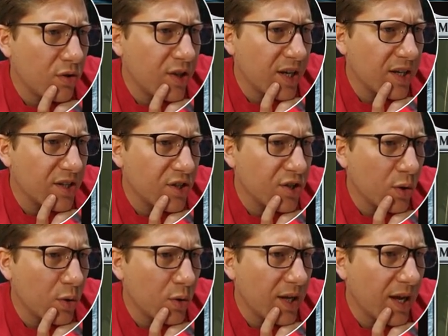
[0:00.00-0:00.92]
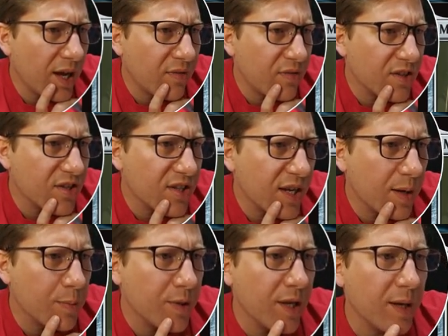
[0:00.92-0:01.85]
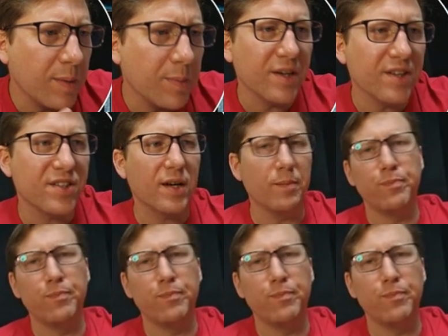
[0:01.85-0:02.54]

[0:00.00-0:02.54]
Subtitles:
that don't have the same name as him.